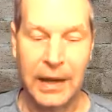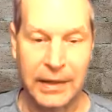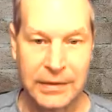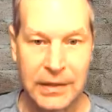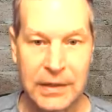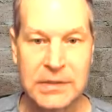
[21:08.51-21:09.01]

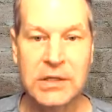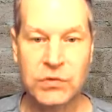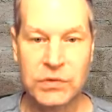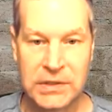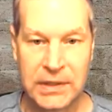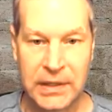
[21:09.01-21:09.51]
I think it's
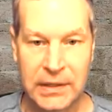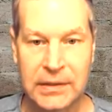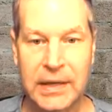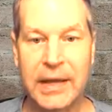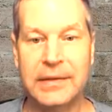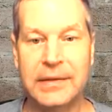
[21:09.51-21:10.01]

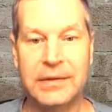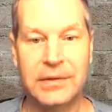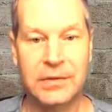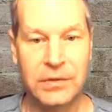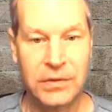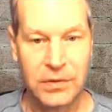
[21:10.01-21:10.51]
interesting that
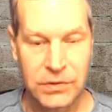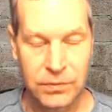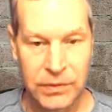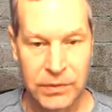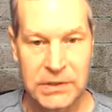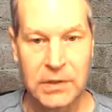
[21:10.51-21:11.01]
there's
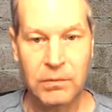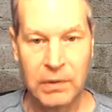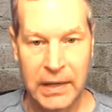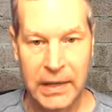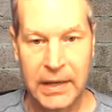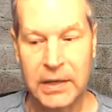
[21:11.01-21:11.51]
a reason
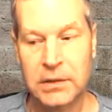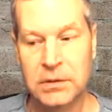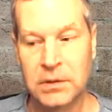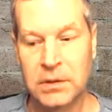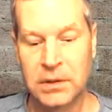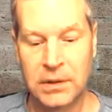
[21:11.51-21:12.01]
why
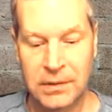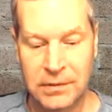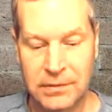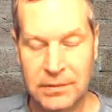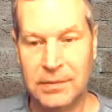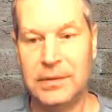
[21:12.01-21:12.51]

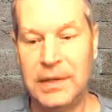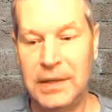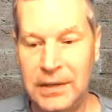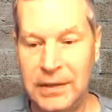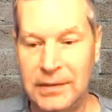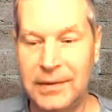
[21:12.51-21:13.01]

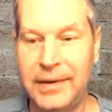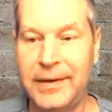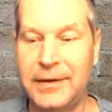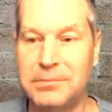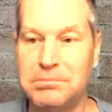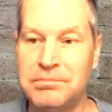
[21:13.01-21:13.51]
the
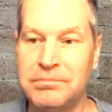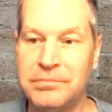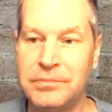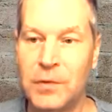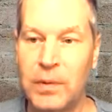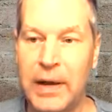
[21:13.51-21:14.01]
um,
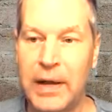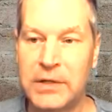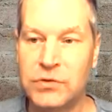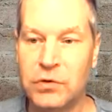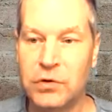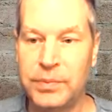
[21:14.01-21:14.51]

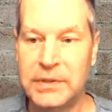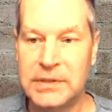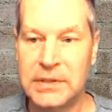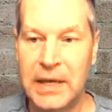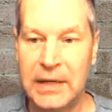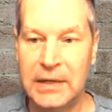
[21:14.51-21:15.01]
Rods group
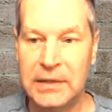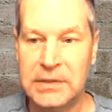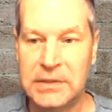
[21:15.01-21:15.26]
is gaining